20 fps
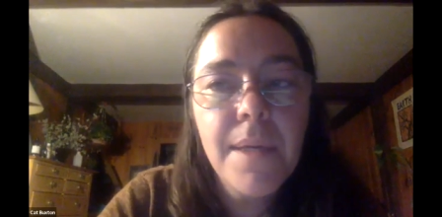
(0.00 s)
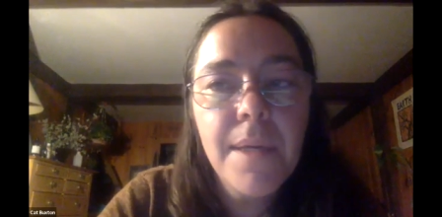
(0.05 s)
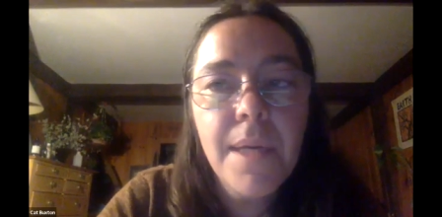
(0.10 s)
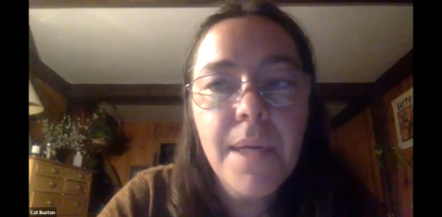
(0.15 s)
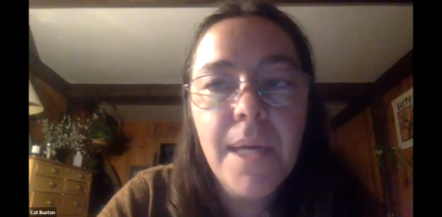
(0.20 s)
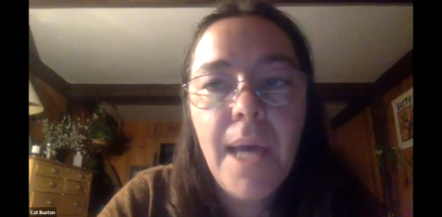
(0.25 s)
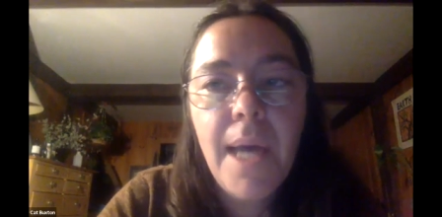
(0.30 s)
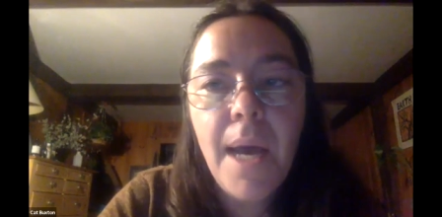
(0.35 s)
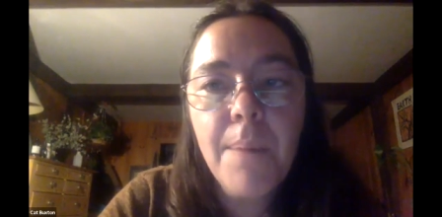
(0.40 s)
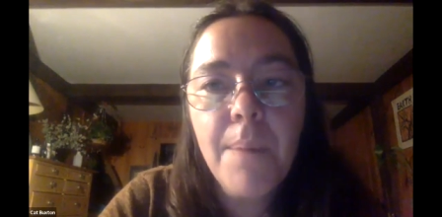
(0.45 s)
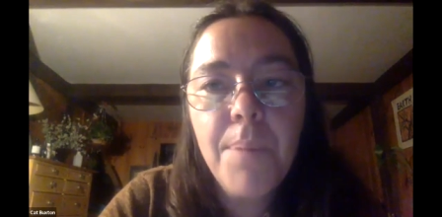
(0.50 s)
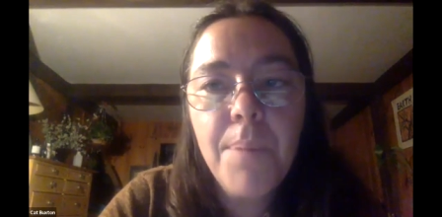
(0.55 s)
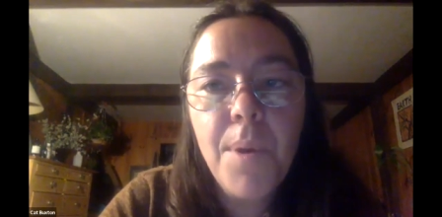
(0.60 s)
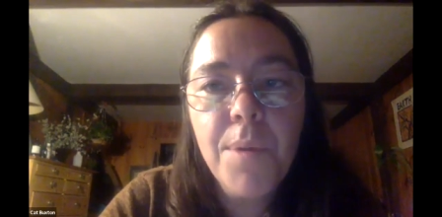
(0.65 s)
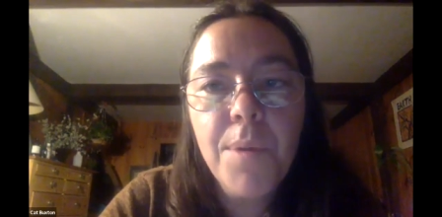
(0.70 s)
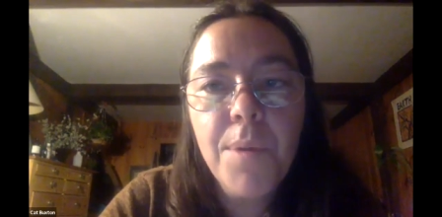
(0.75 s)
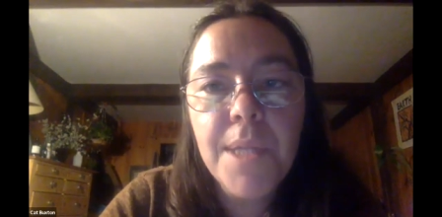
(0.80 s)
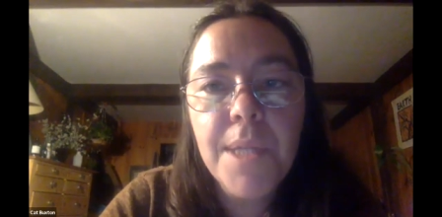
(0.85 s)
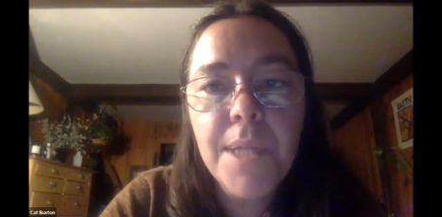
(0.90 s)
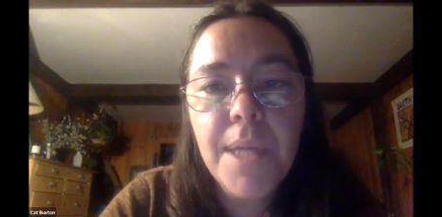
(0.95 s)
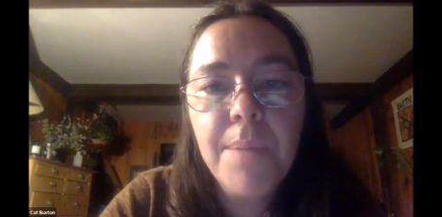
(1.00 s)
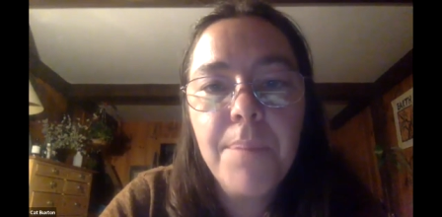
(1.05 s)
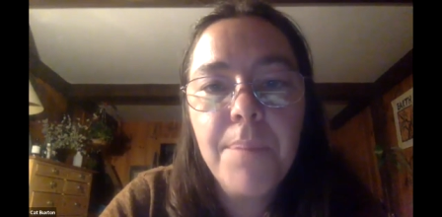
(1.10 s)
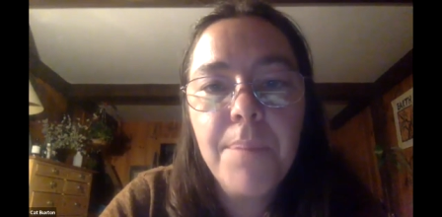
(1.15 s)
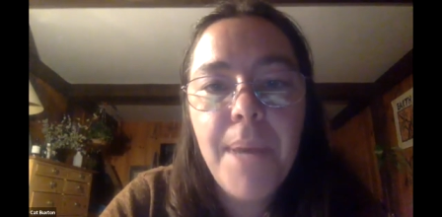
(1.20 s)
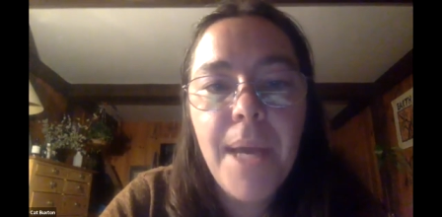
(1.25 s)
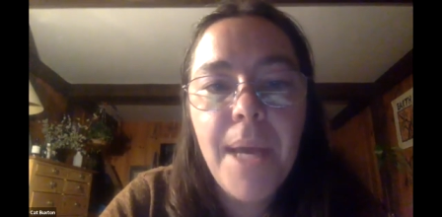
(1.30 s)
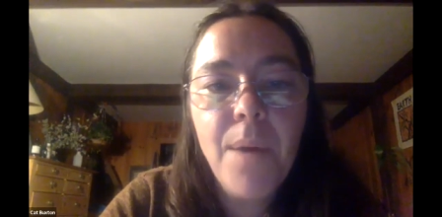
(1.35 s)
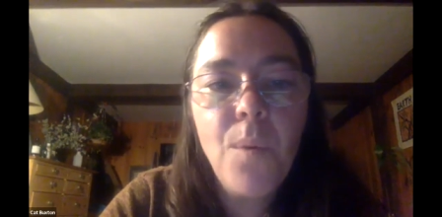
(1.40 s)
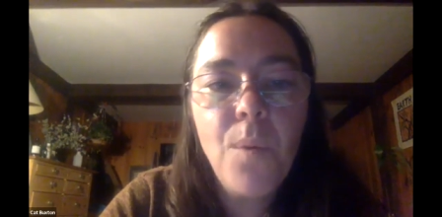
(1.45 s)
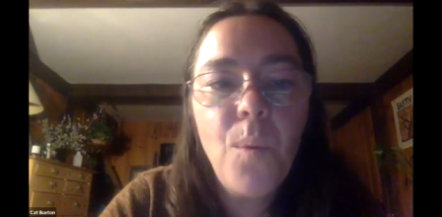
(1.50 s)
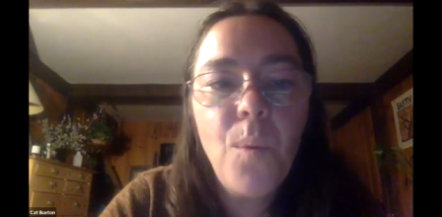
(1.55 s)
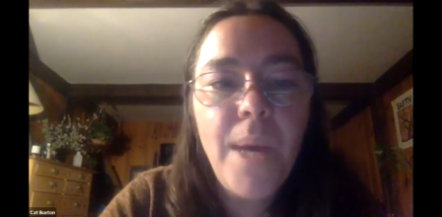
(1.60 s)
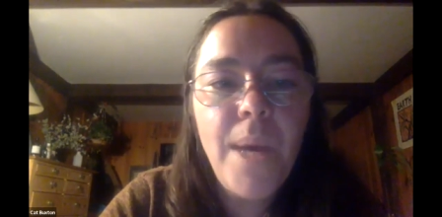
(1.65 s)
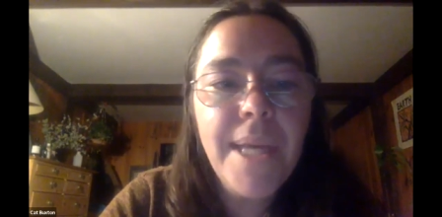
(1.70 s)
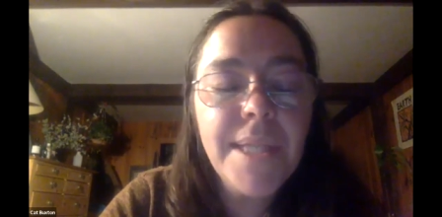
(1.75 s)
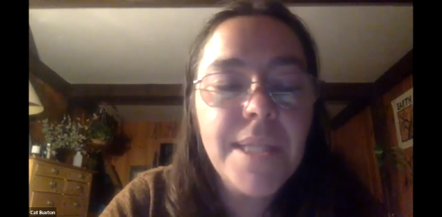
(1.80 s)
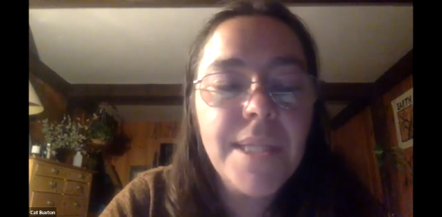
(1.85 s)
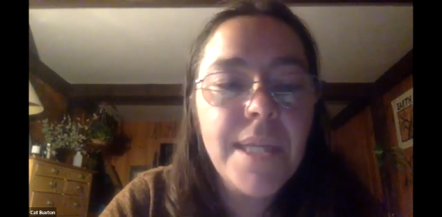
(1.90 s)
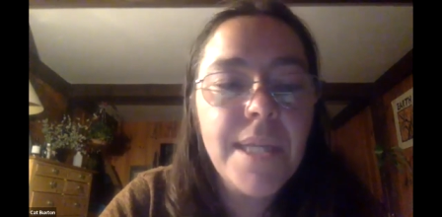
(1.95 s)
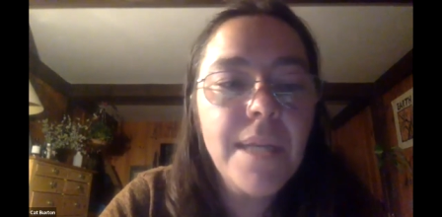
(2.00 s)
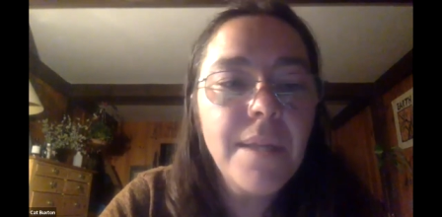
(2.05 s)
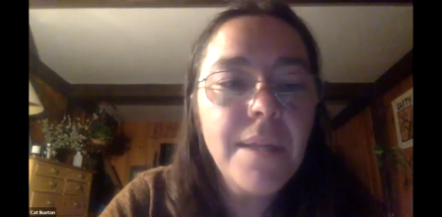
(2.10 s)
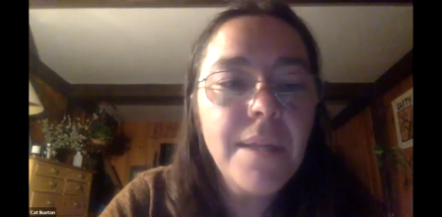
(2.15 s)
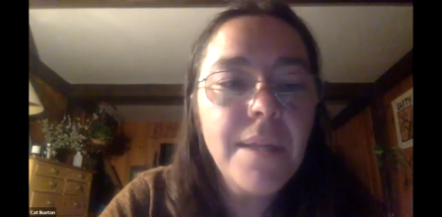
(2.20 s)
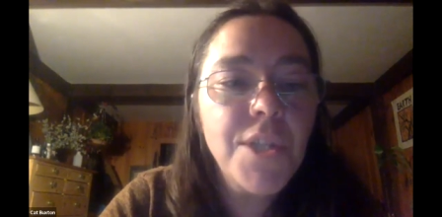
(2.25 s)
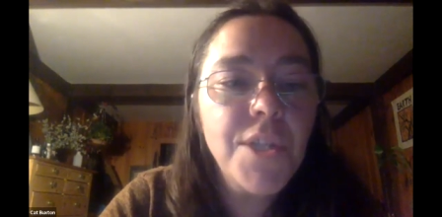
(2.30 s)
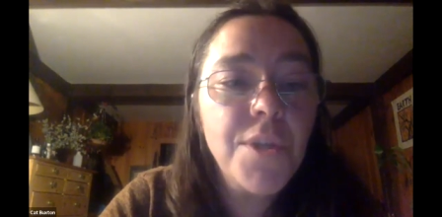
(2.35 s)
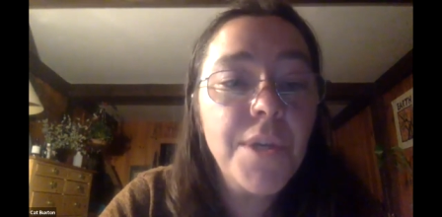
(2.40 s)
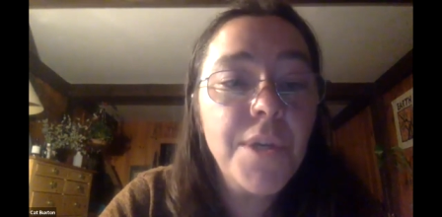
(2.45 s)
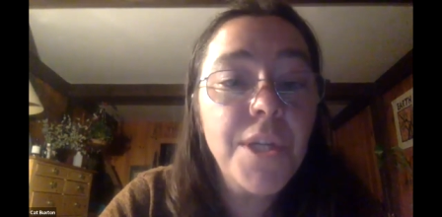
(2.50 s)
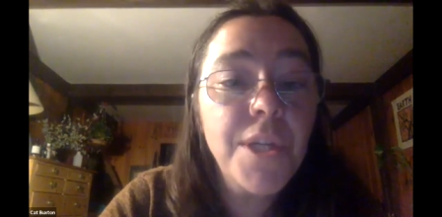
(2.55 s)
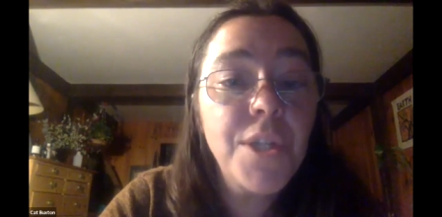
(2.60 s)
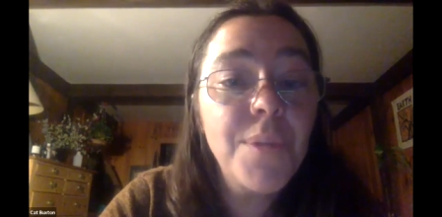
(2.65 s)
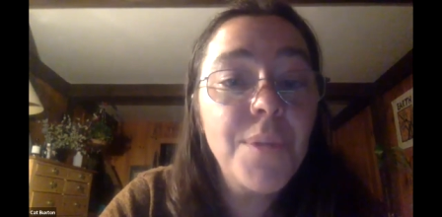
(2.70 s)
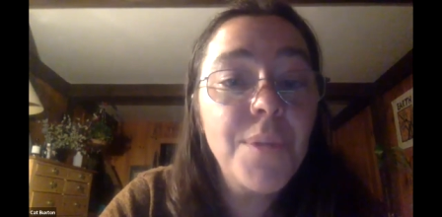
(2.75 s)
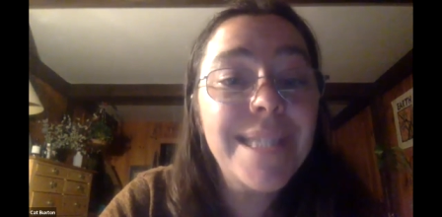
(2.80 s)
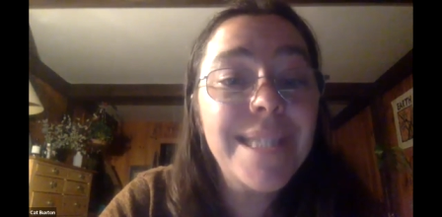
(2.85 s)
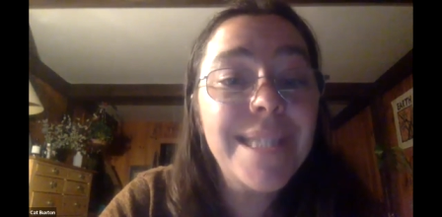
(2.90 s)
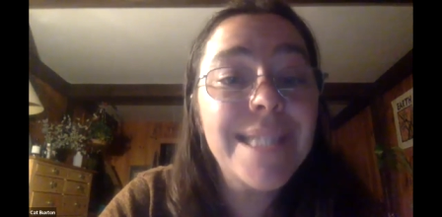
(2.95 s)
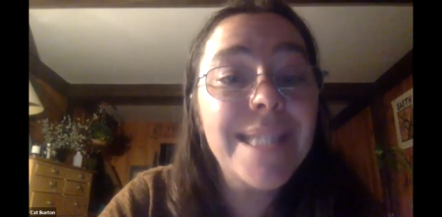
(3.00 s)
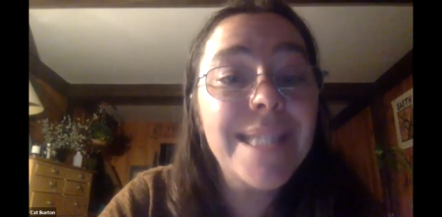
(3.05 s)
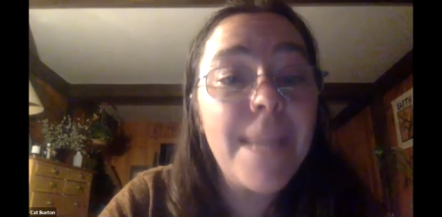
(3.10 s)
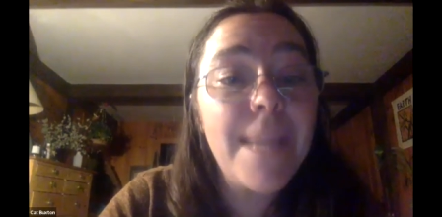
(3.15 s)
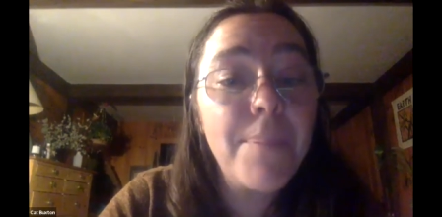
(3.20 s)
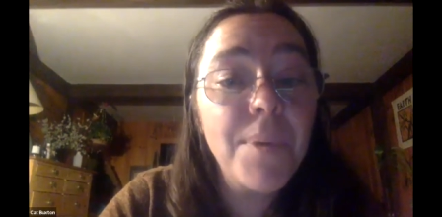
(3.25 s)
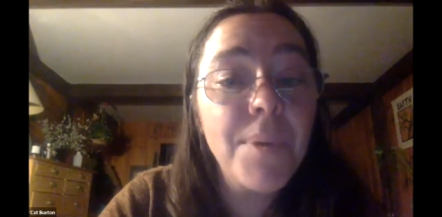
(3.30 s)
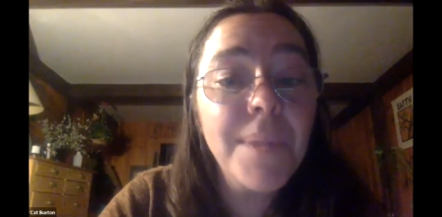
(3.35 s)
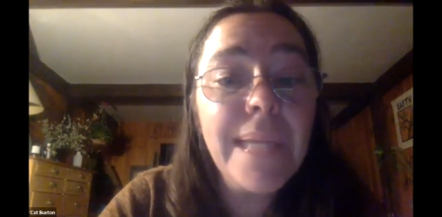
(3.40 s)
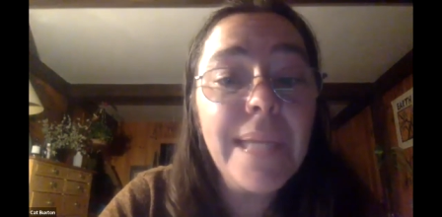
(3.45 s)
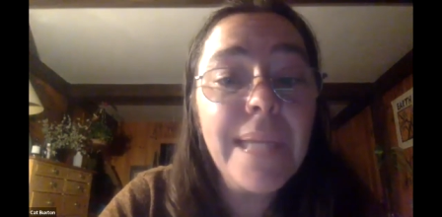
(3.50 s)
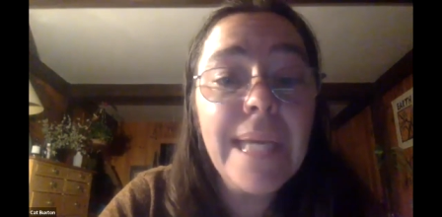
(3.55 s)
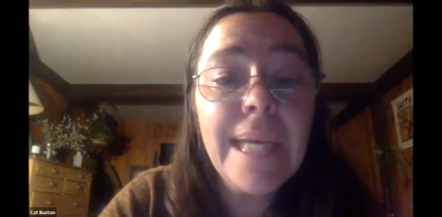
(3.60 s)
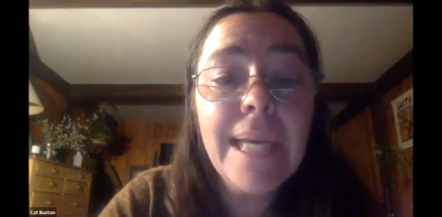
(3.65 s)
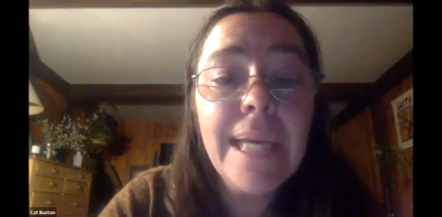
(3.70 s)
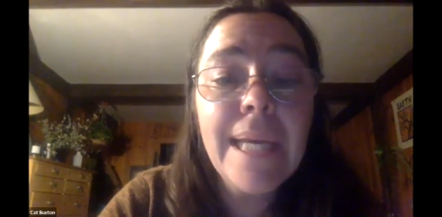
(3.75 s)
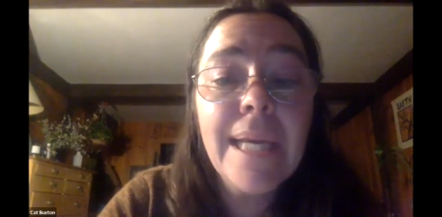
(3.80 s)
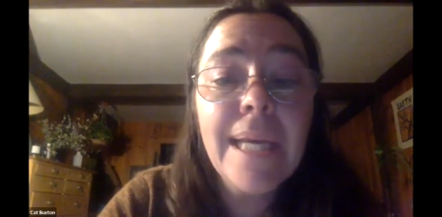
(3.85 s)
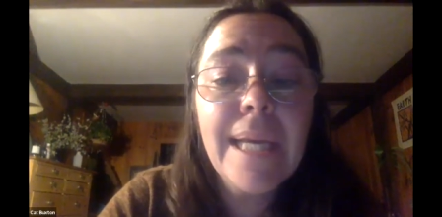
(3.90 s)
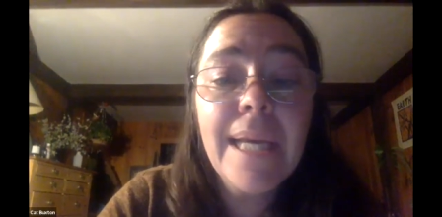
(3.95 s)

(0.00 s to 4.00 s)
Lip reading: composting pet waste unless you're going to do it separately,